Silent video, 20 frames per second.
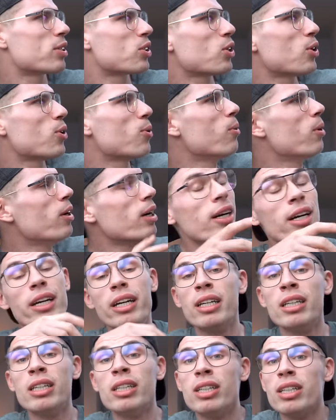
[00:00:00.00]
So
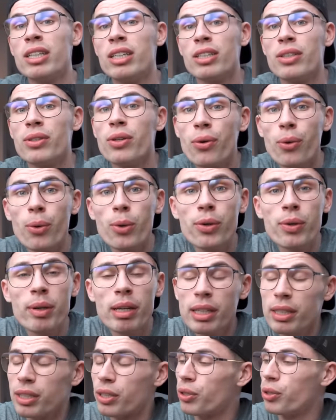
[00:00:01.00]
you're
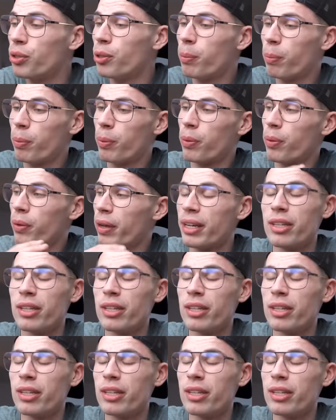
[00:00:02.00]
ordering a cube